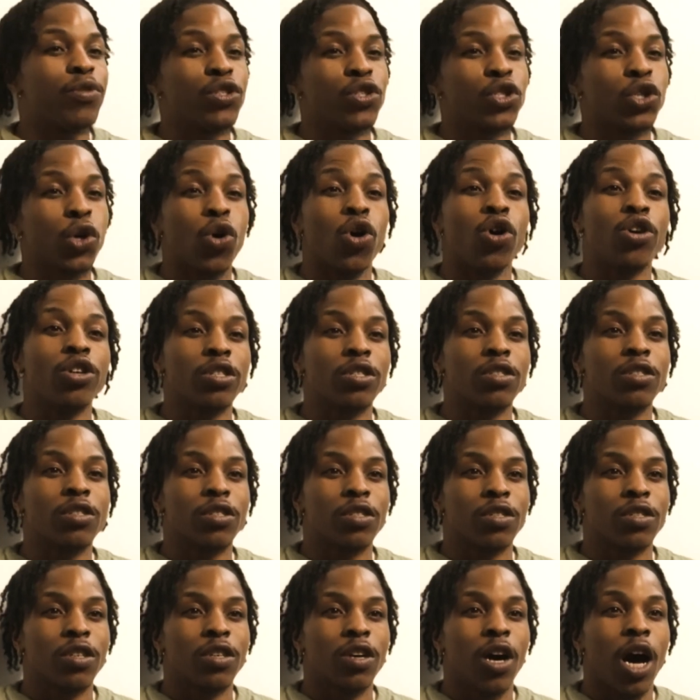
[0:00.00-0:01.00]
taught,
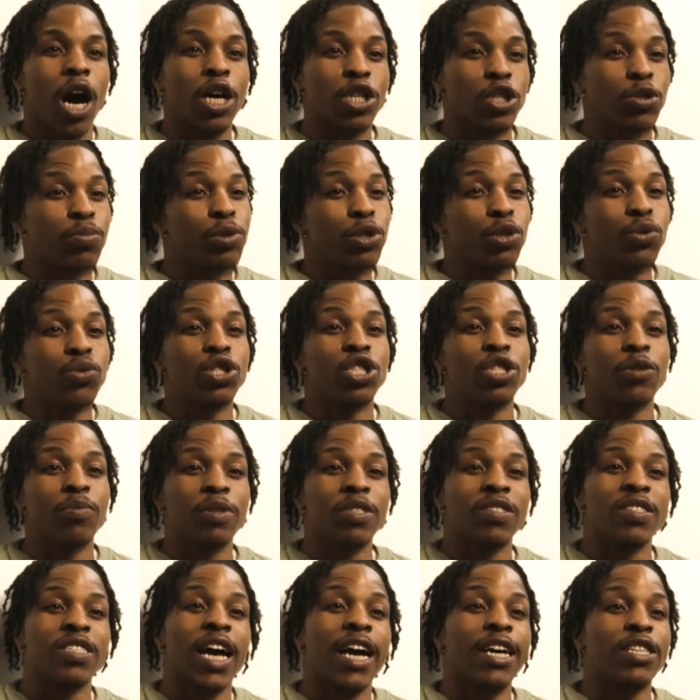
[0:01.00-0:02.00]
entrepreneurship
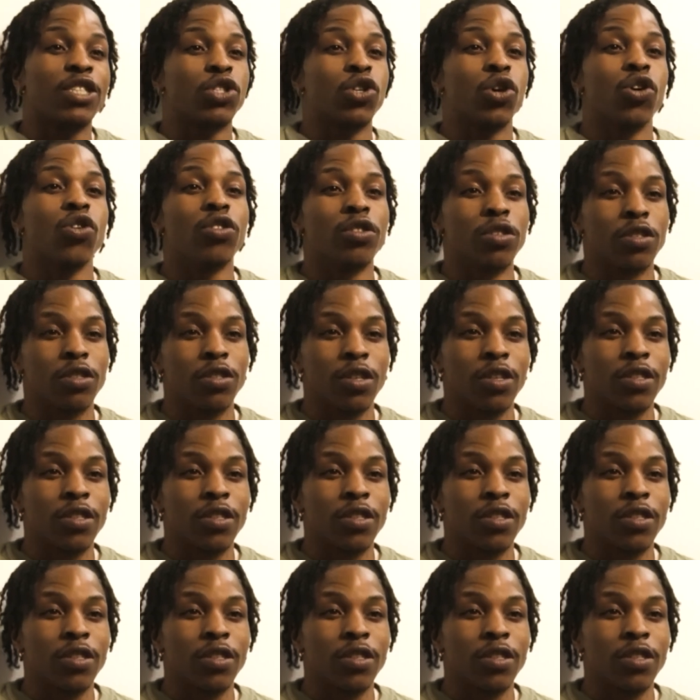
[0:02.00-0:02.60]
is not taught.